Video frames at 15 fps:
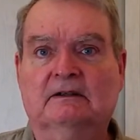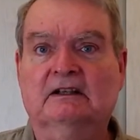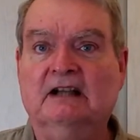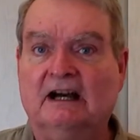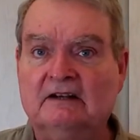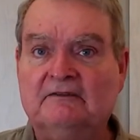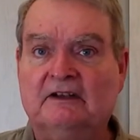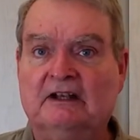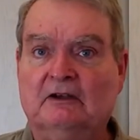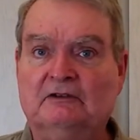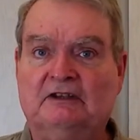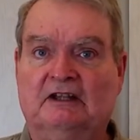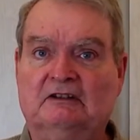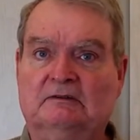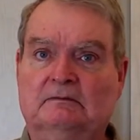gun videos
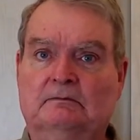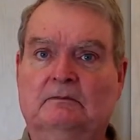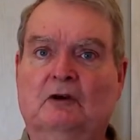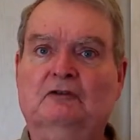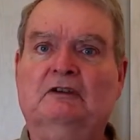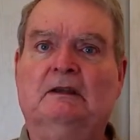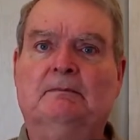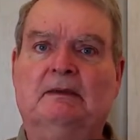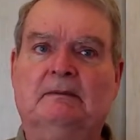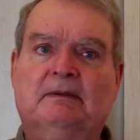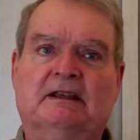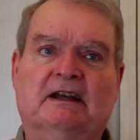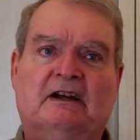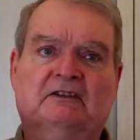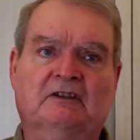that's mostly BB
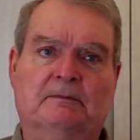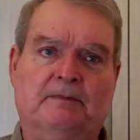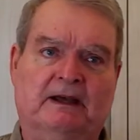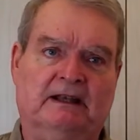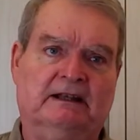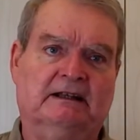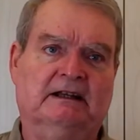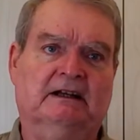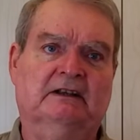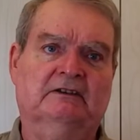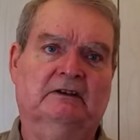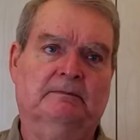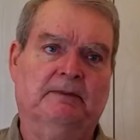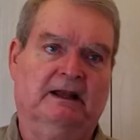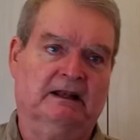guns and pellet
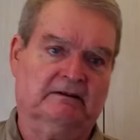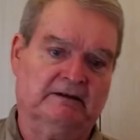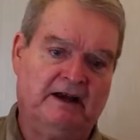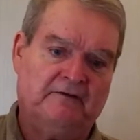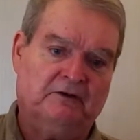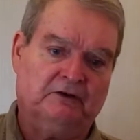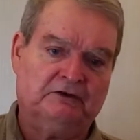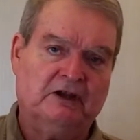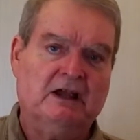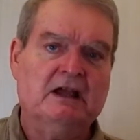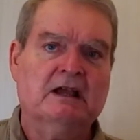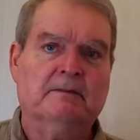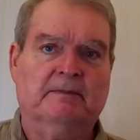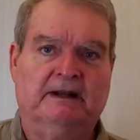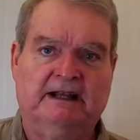rifles,
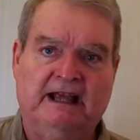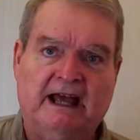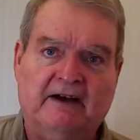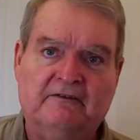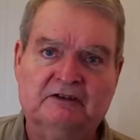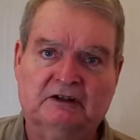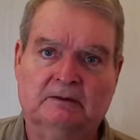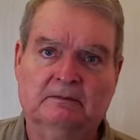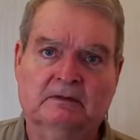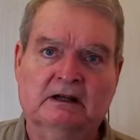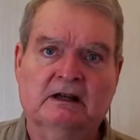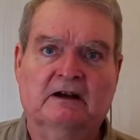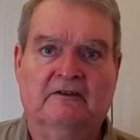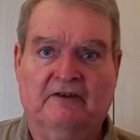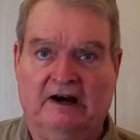but I have some
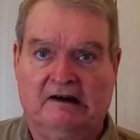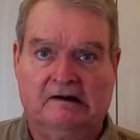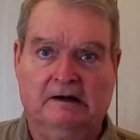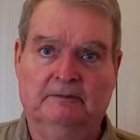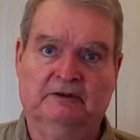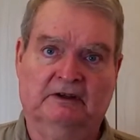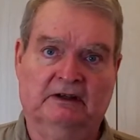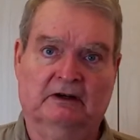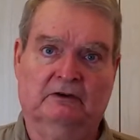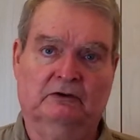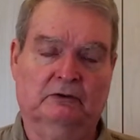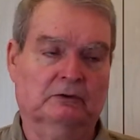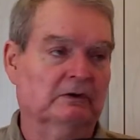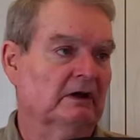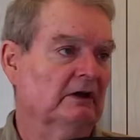firearms in there
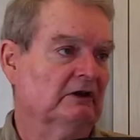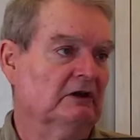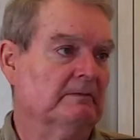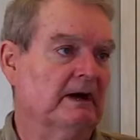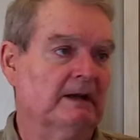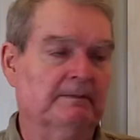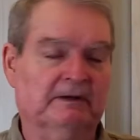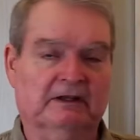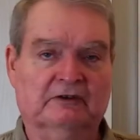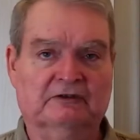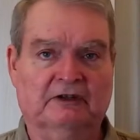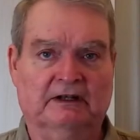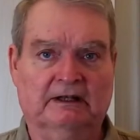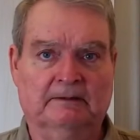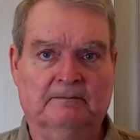too you might be
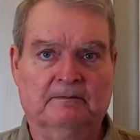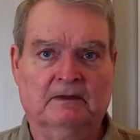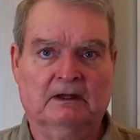interested in.